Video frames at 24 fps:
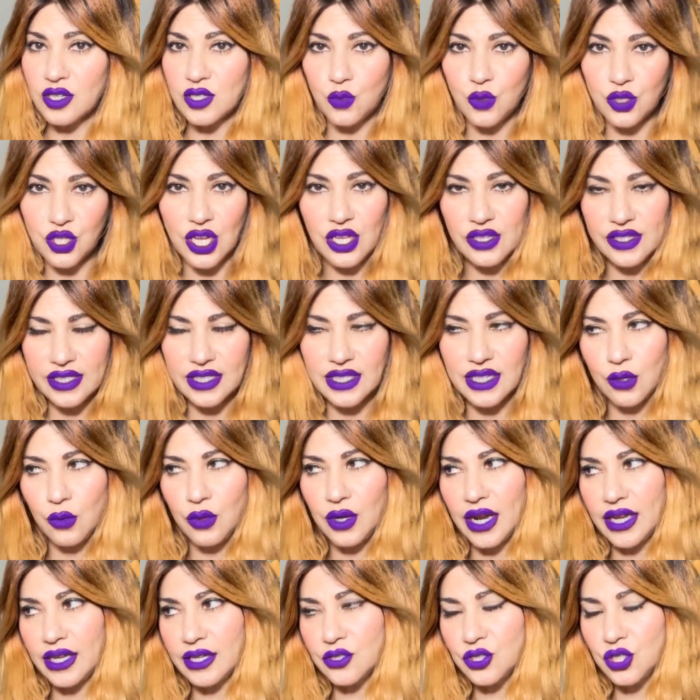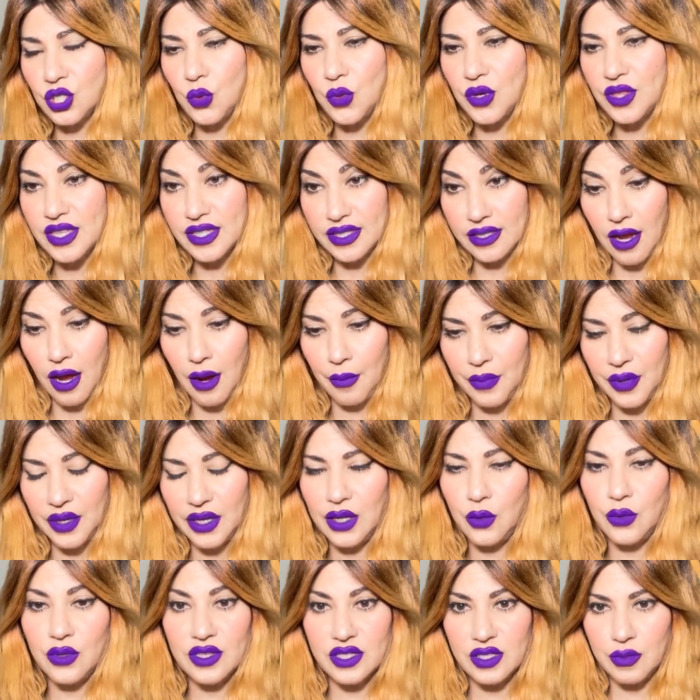We shall see what I can do with this company,
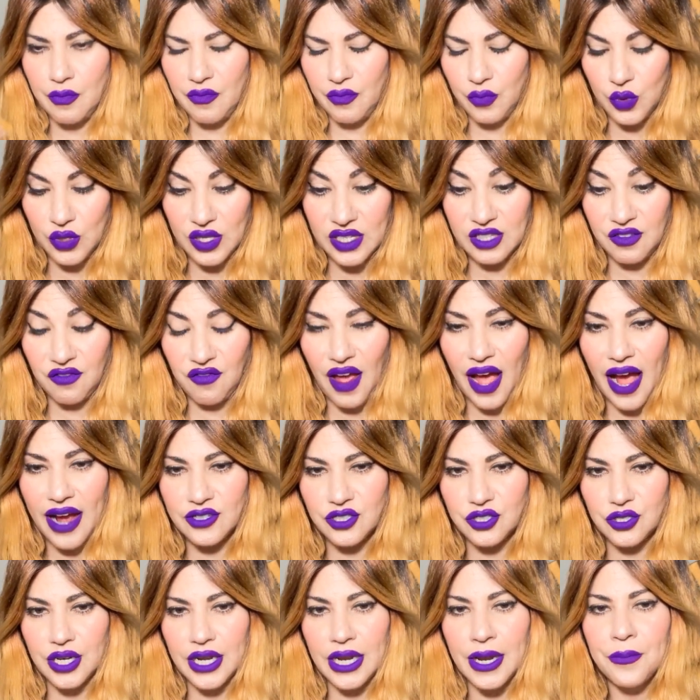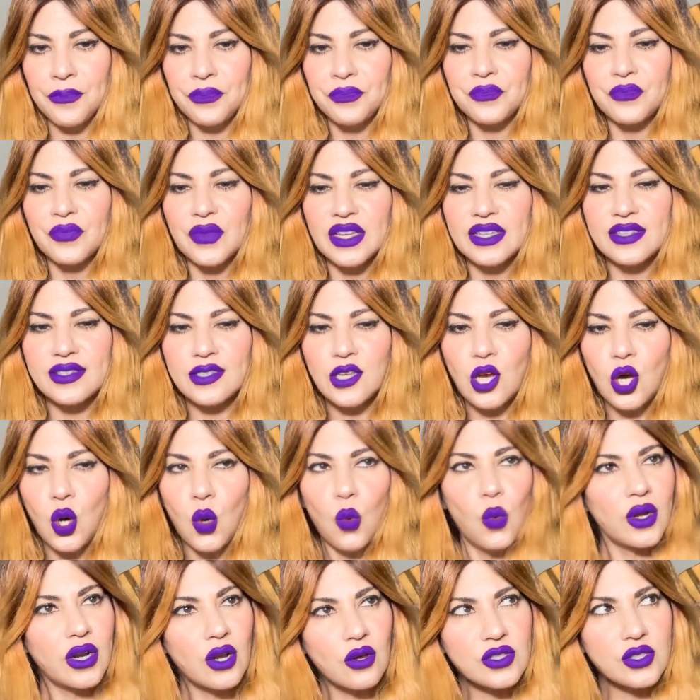with this factory. So
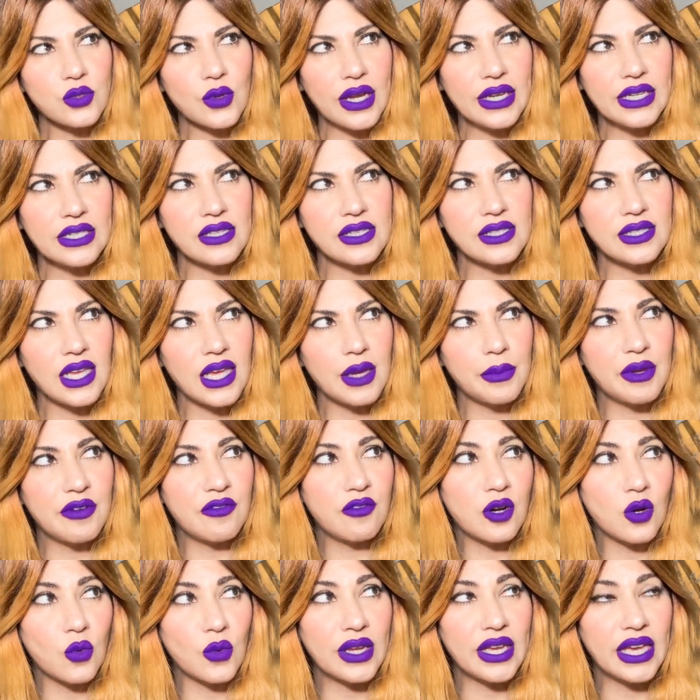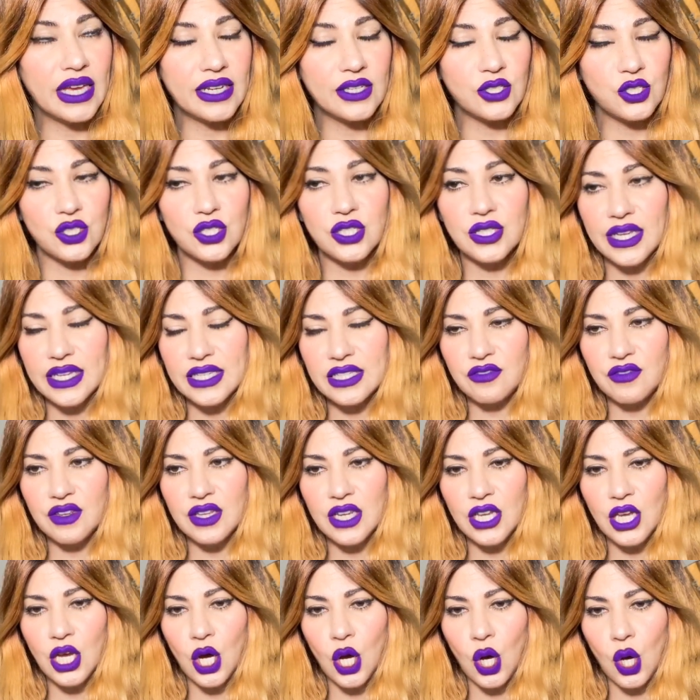what else do I need to say before we get into today's
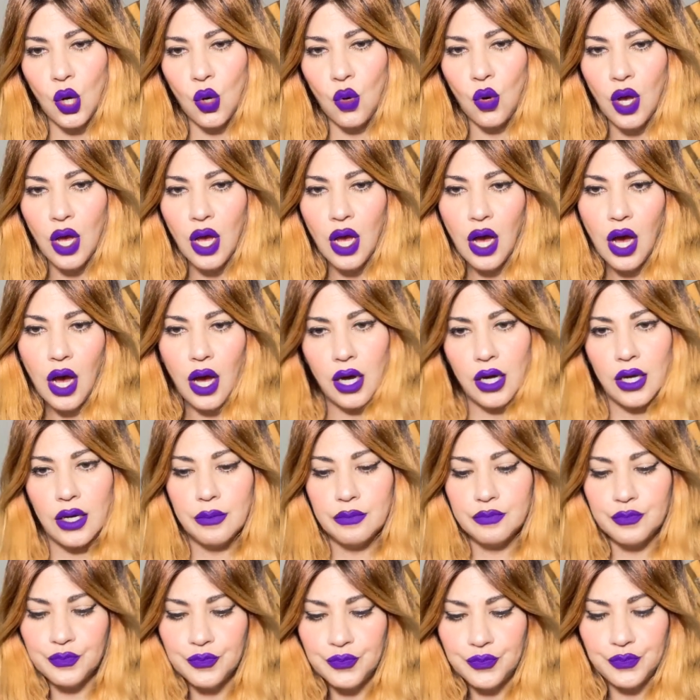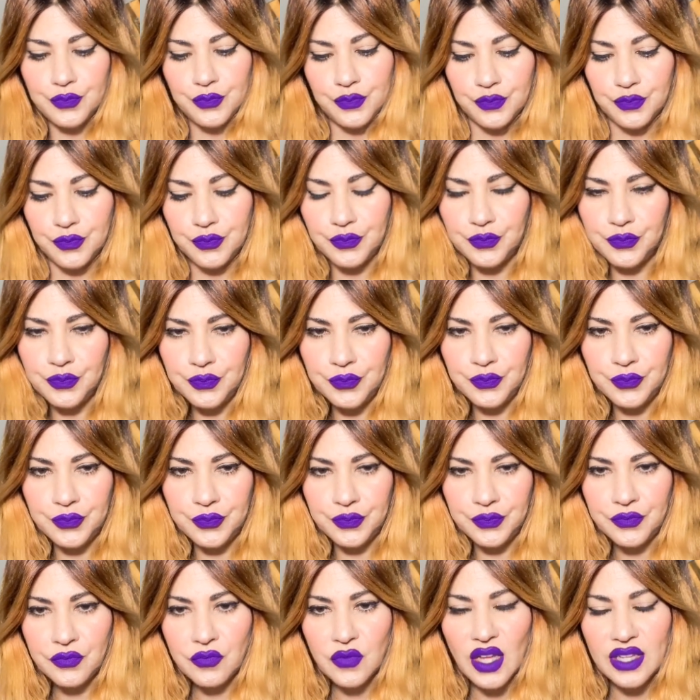video?
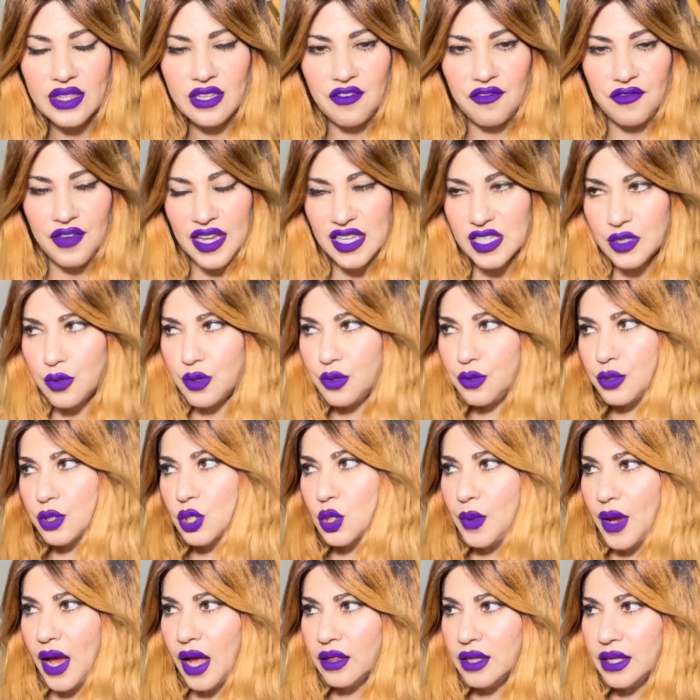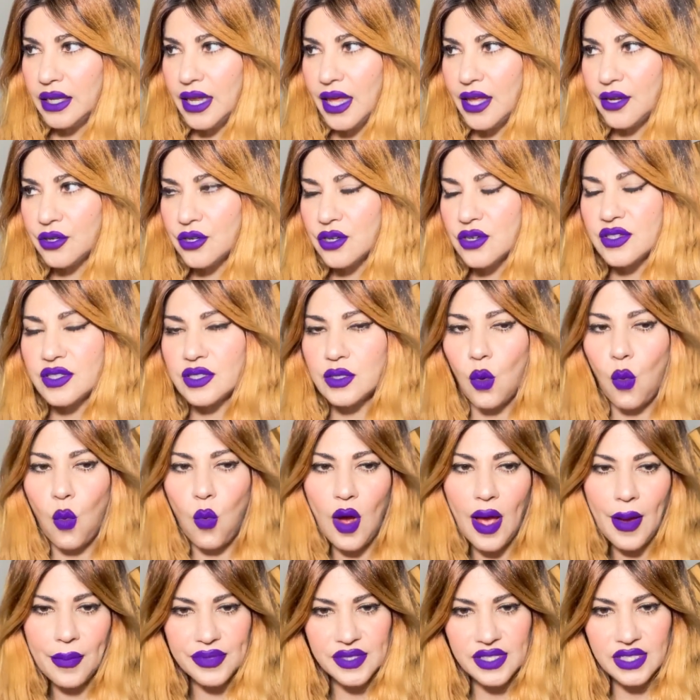The Facebook group, Ellienators, the
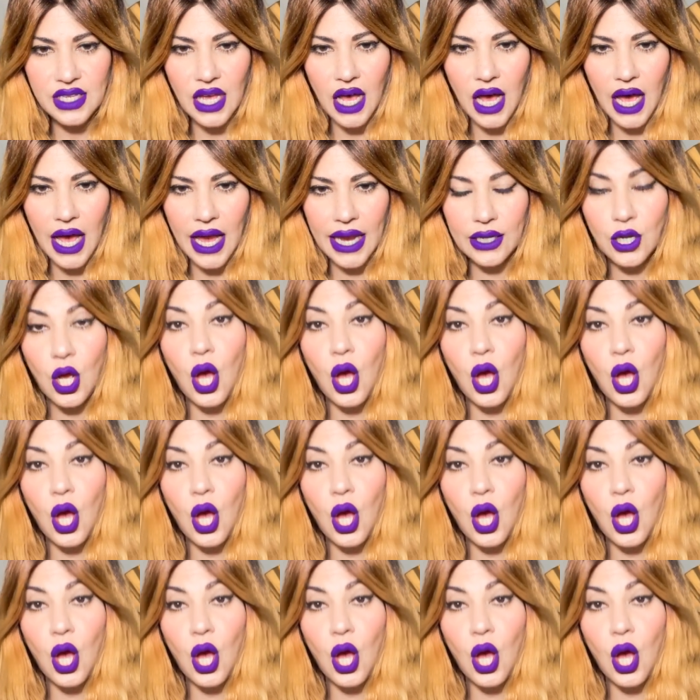website.